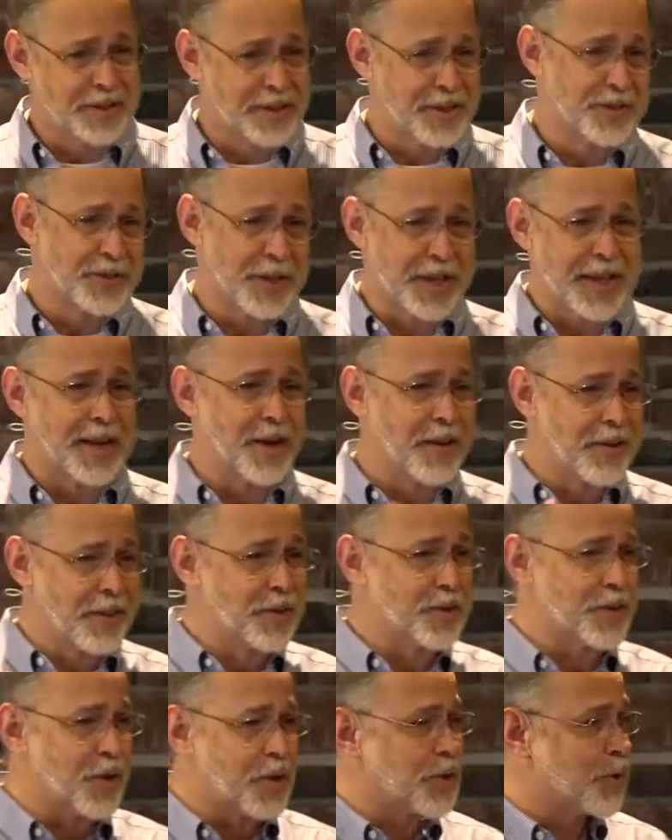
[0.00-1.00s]
this, that, you know, and
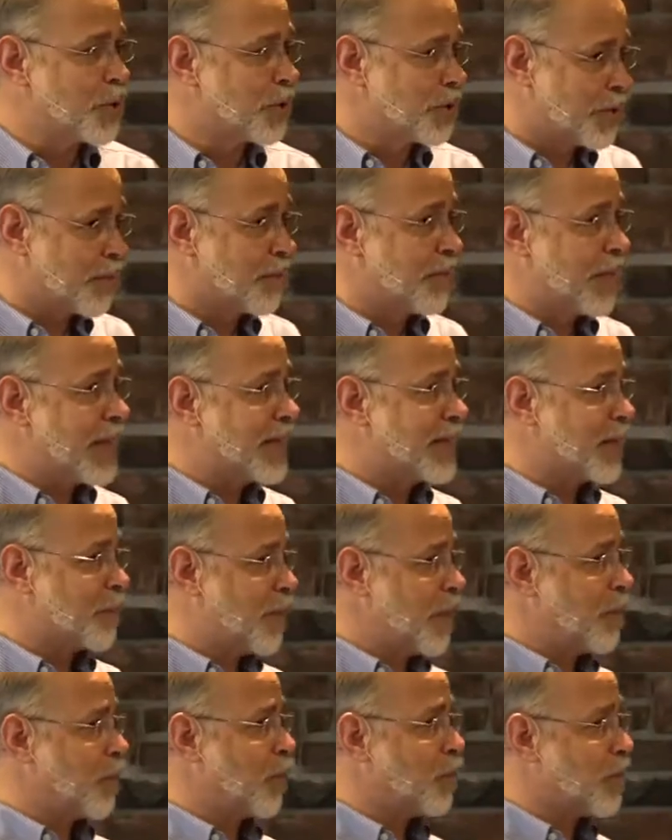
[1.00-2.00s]
there's all sorts of things that
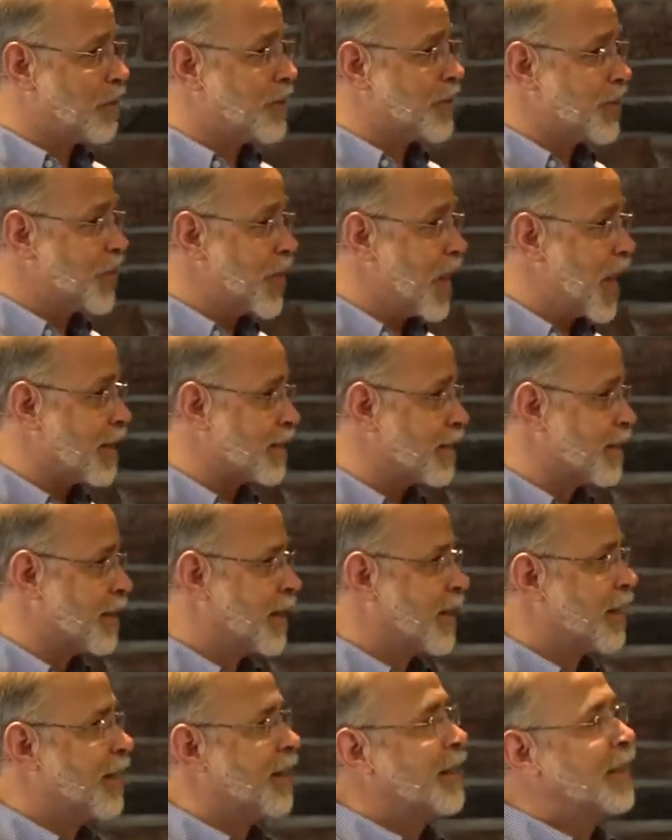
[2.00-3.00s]
people will suggest.
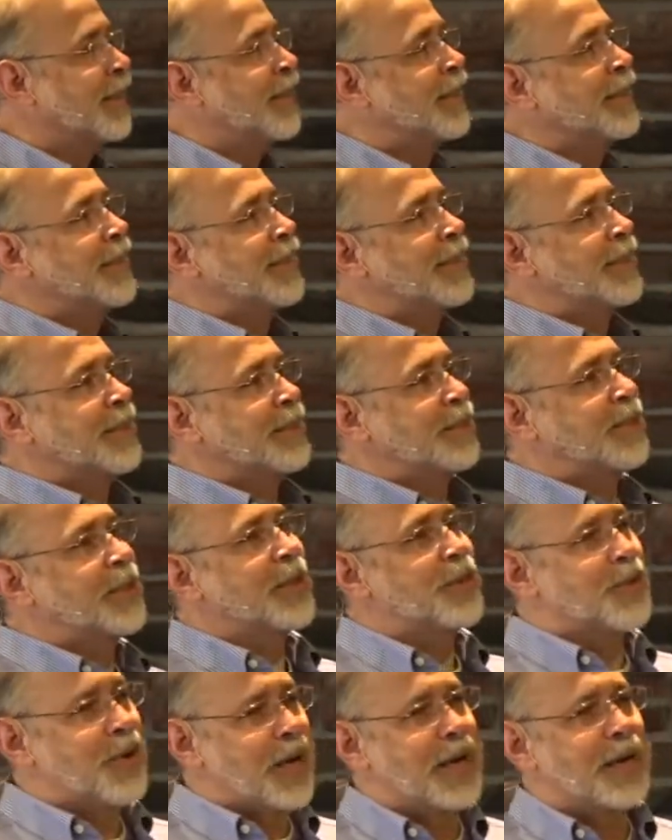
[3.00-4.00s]
So I
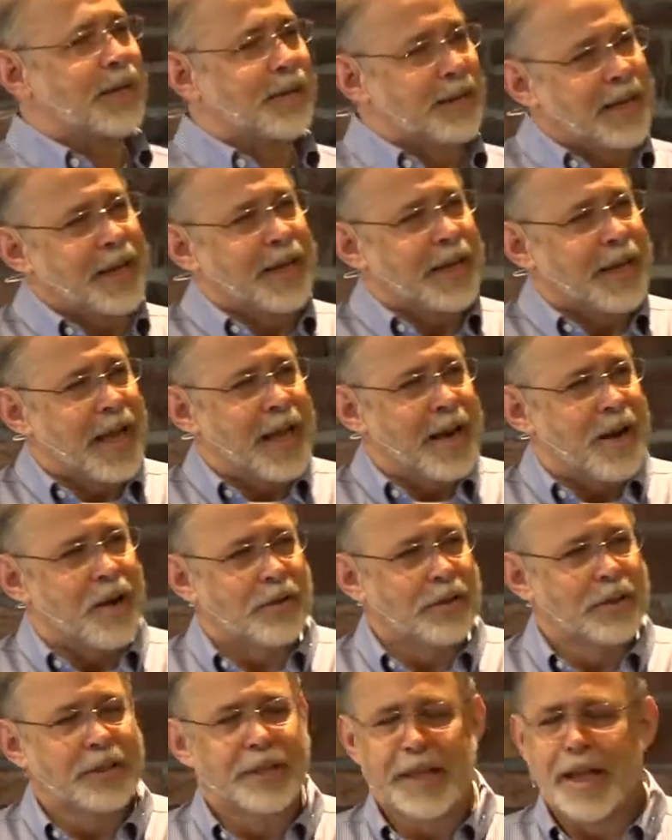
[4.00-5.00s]
try to you know, kind of
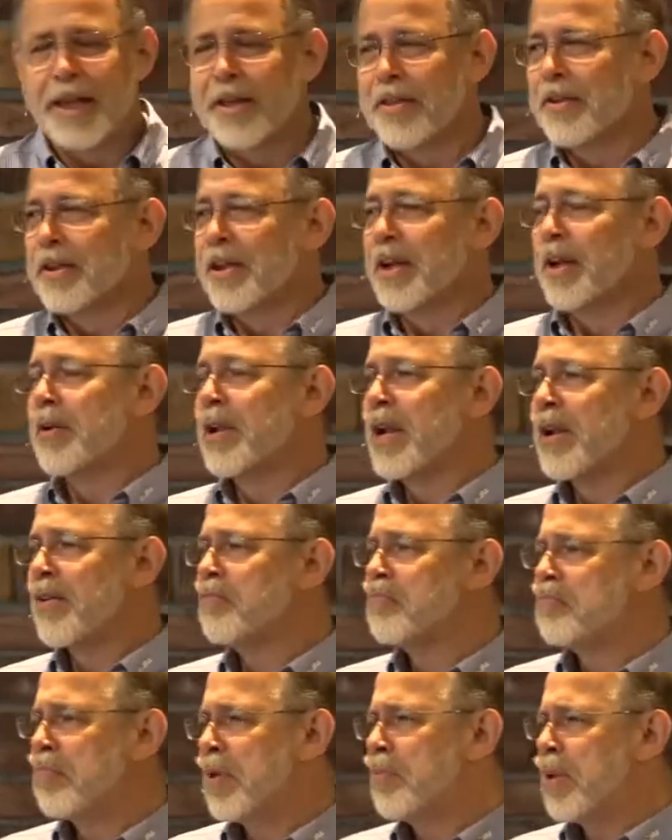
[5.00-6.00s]
hold it together, you know. And there,
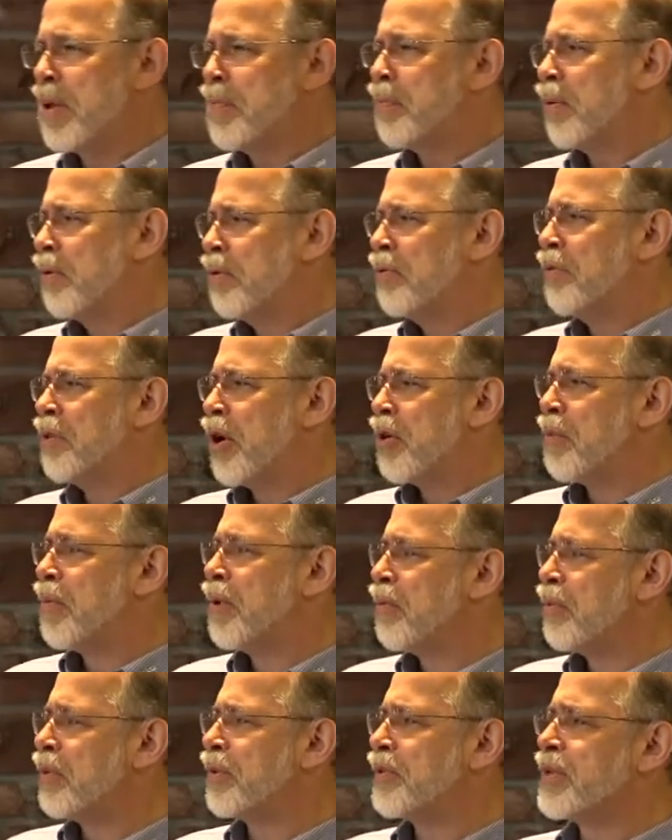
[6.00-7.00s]
but people who know
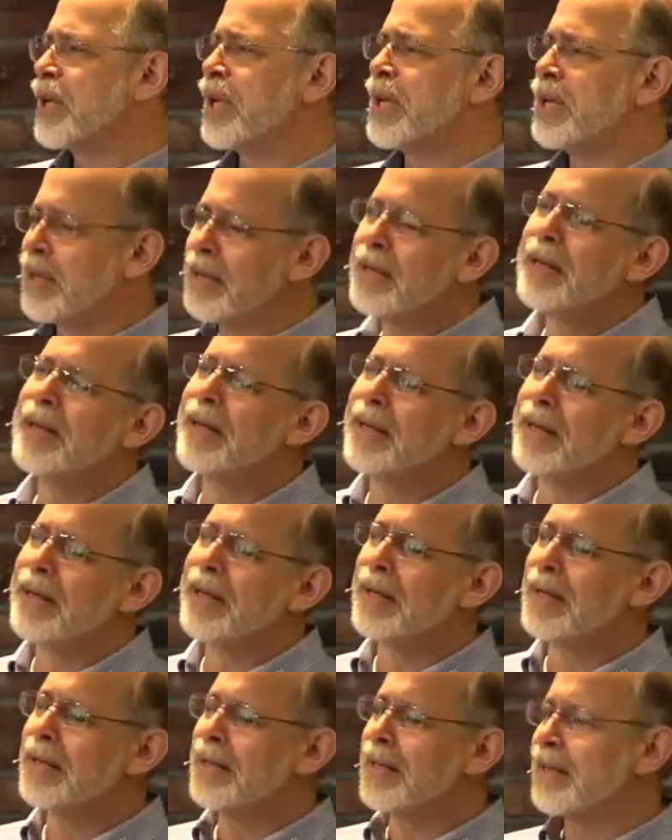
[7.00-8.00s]
me will say,
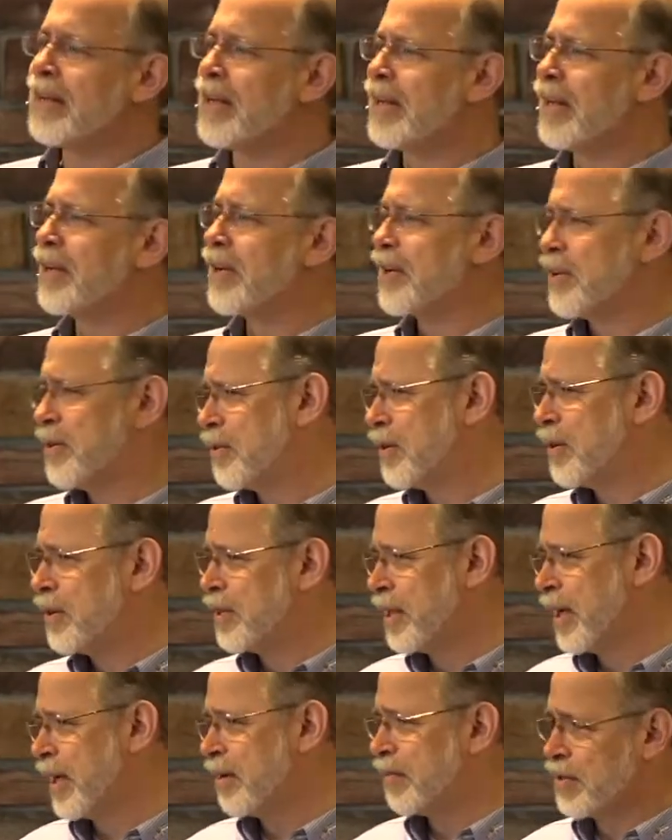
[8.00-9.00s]
uh, "You're not looking too good
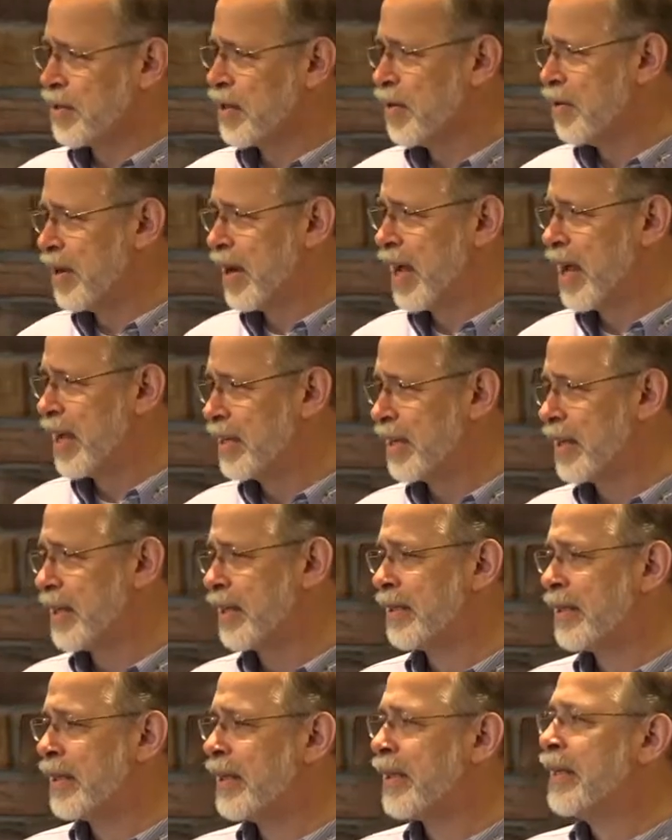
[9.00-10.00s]
today. What's going on?" You
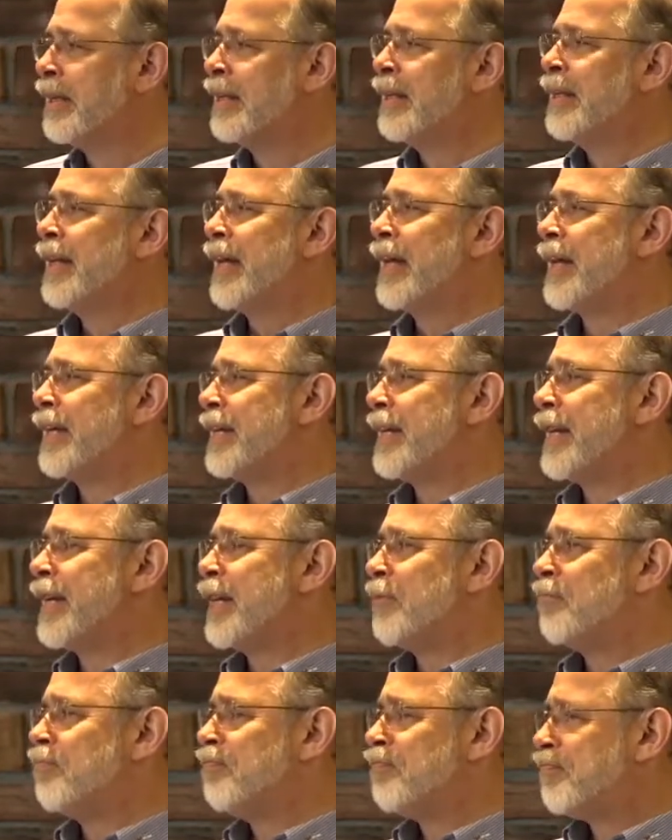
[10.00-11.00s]
know. And
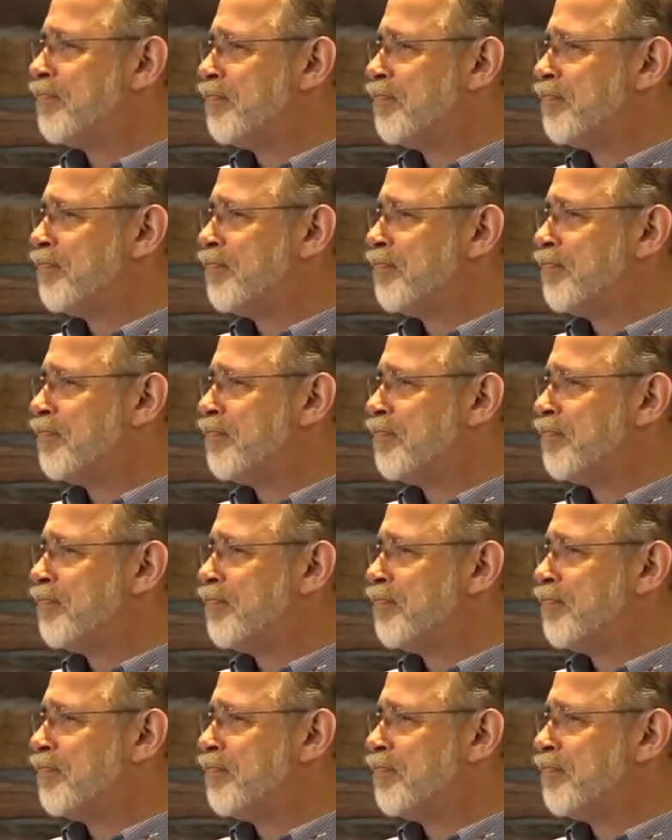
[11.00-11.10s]
um,